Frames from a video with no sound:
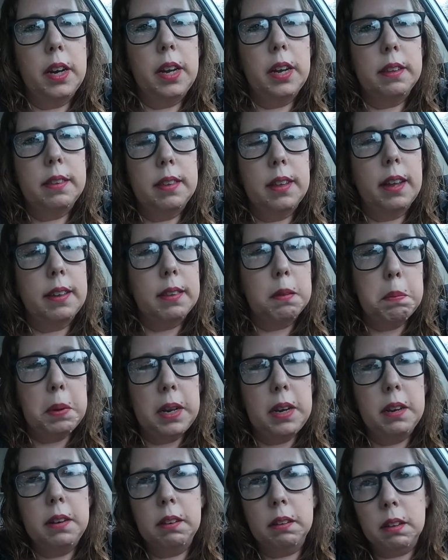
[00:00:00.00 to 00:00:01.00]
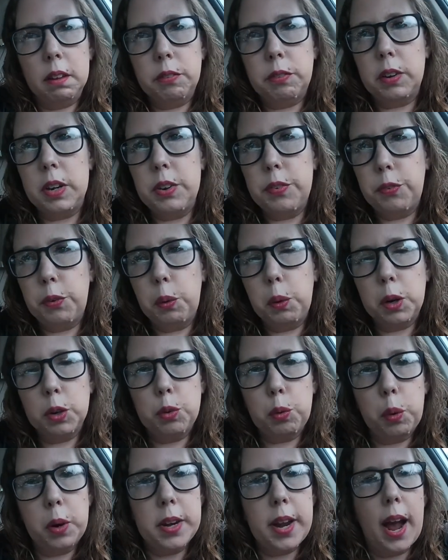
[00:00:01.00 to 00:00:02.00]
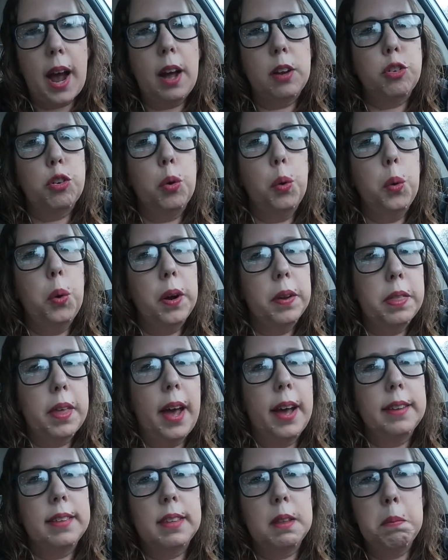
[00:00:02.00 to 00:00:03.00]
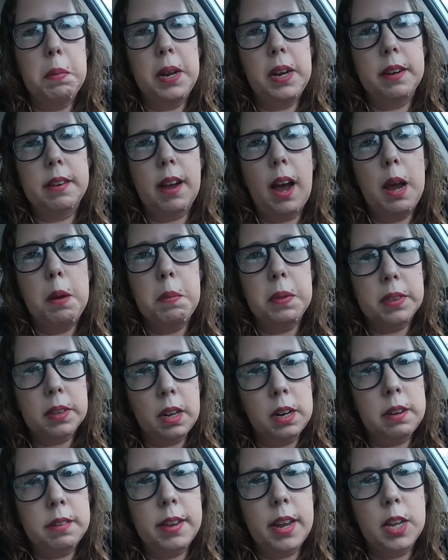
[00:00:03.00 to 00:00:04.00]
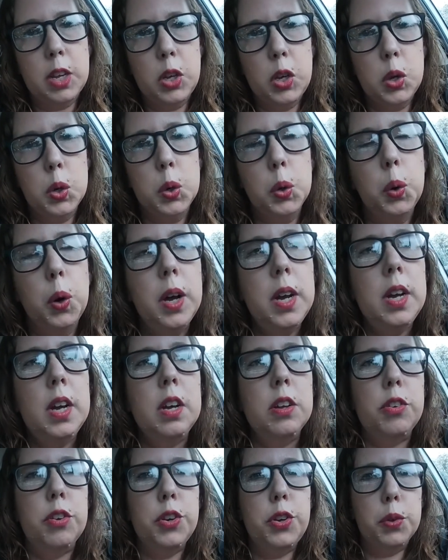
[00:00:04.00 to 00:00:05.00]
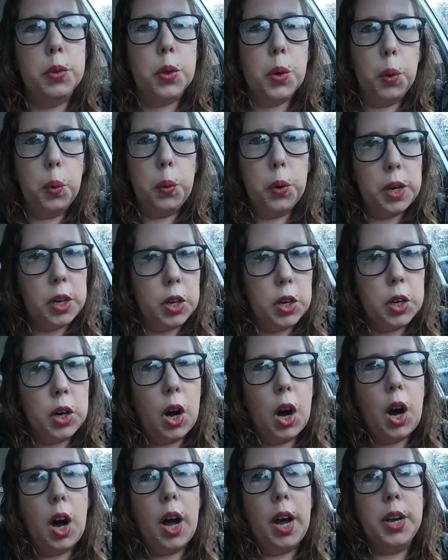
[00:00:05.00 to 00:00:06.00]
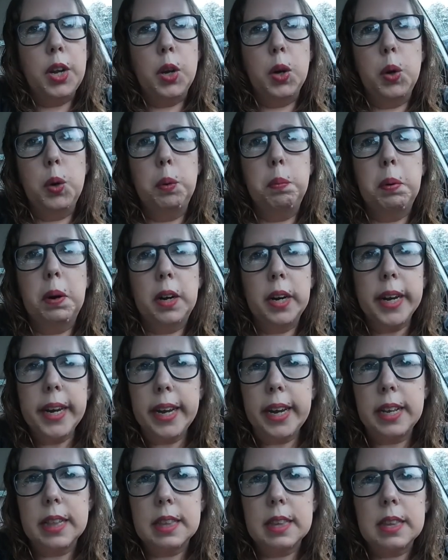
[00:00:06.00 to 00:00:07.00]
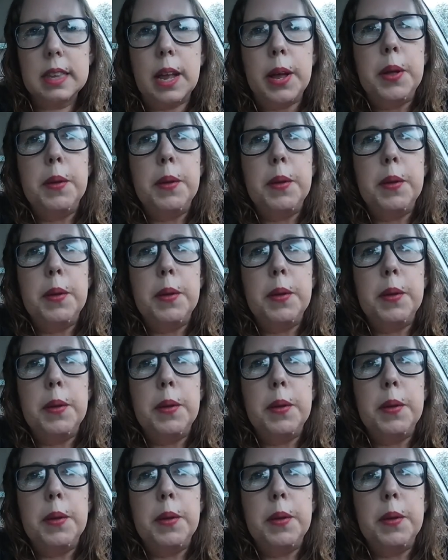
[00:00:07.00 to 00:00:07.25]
it's estimated delivery for DoorDash or the estimated time it's going to take you to do the order on Uber Eats,